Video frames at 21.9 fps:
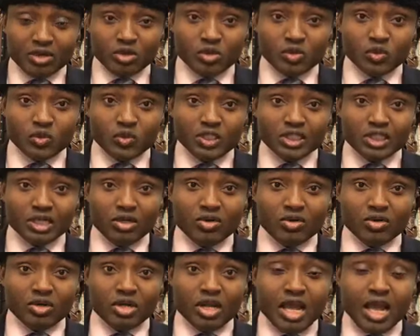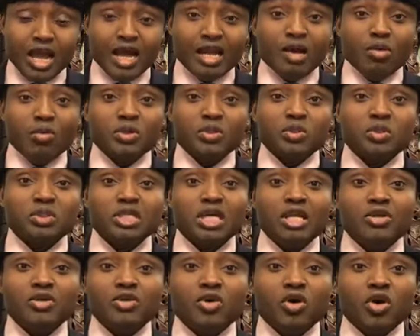cannot do it alone. And I want to
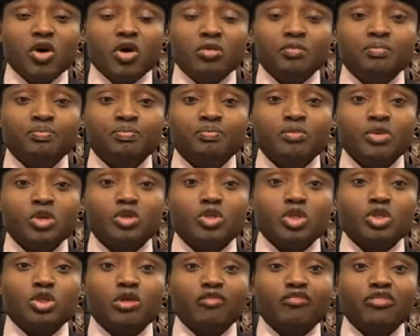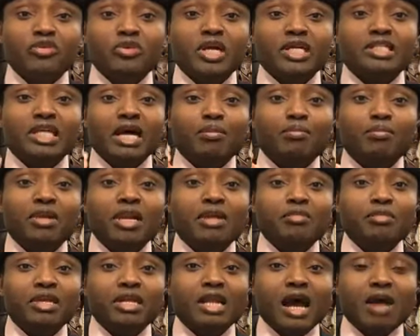tell you all, those of you that are
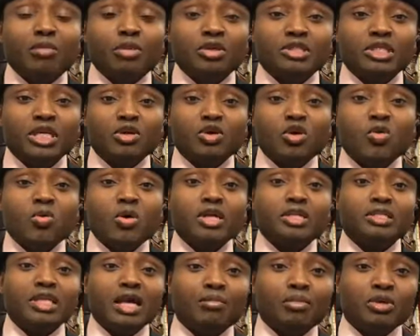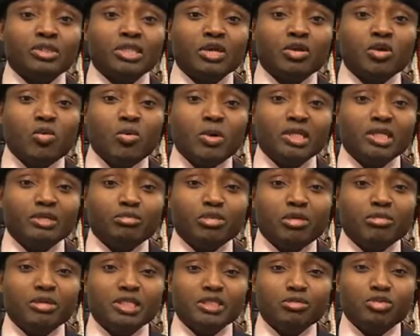blaming Amoteco, where is Amoteco when the
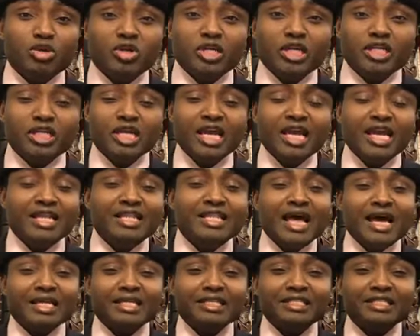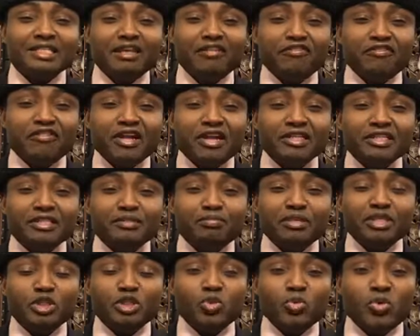bomb exploded? There is difference
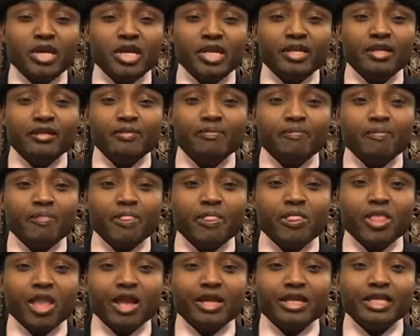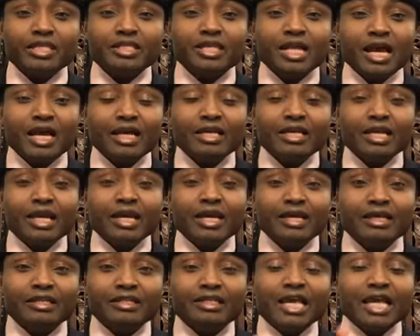between this
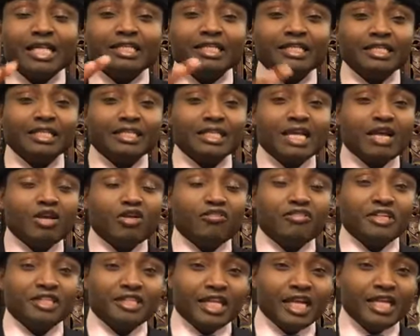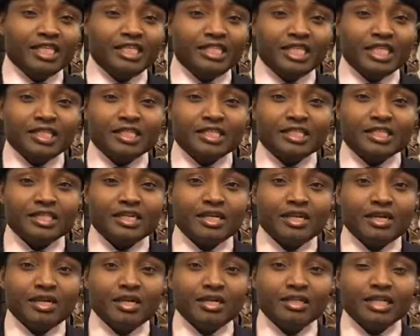getting this kind of intelligence
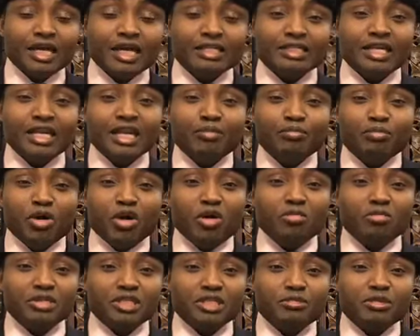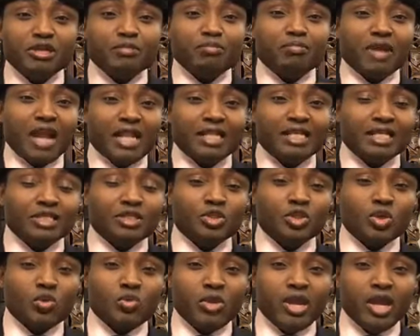that a bomb is being planted
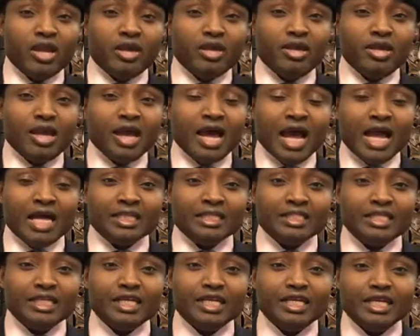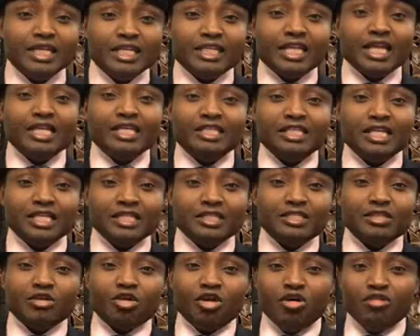somewhere and
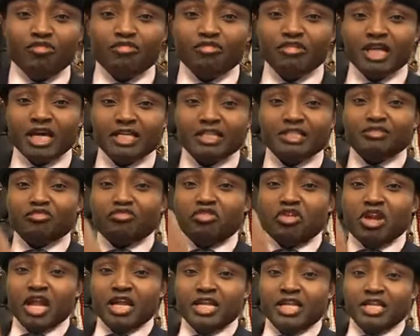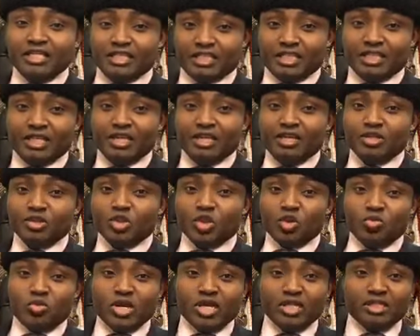intelligence of that is Fulanese
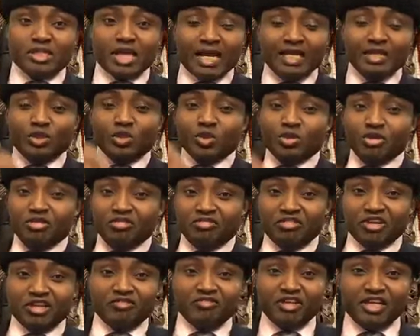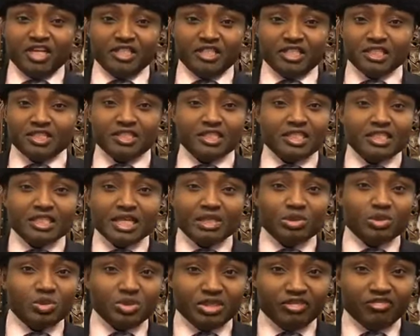somewhere trying to invade villages. These are
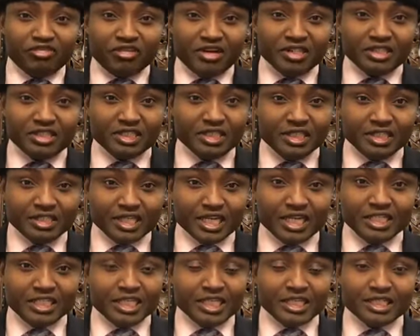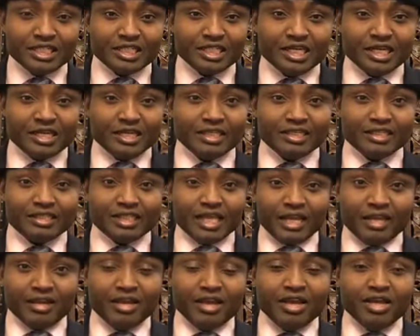two different intelligence
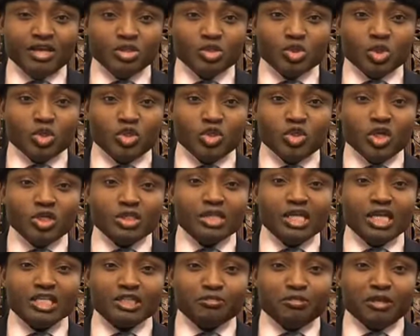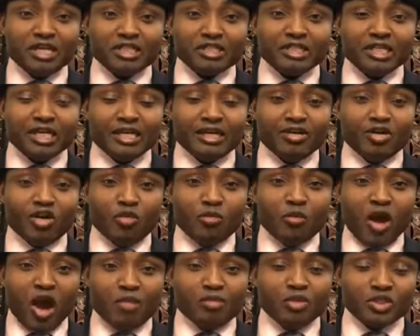things. So you don't expect
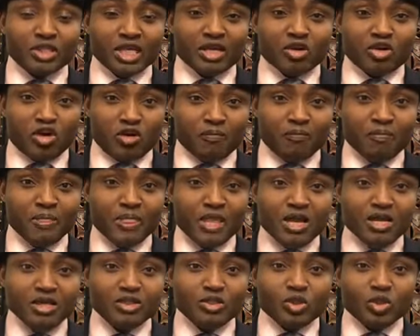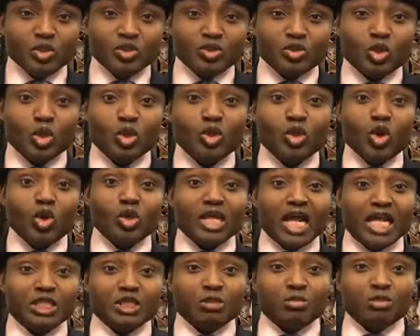Amoteco to know
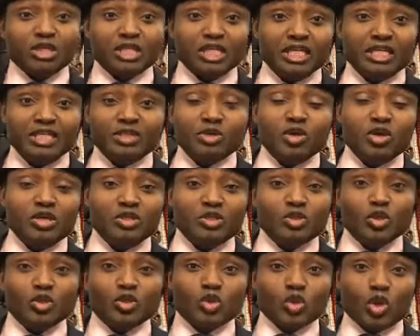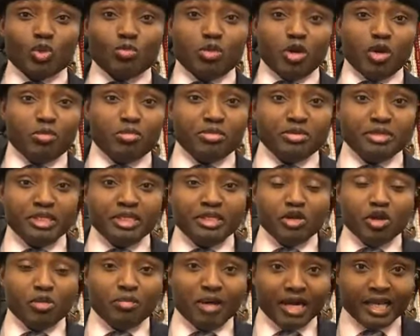that somebody is going to throw bomb in
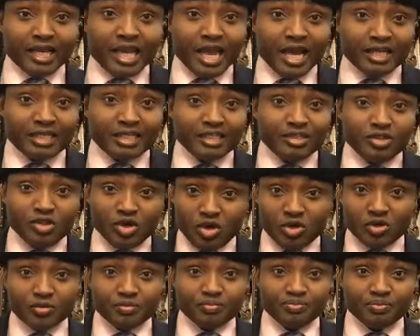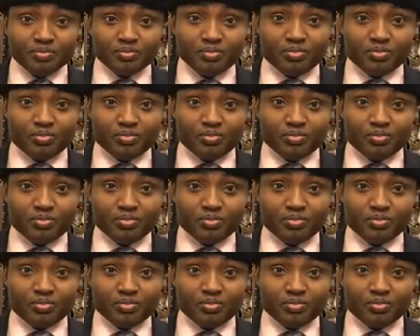your backyard. No.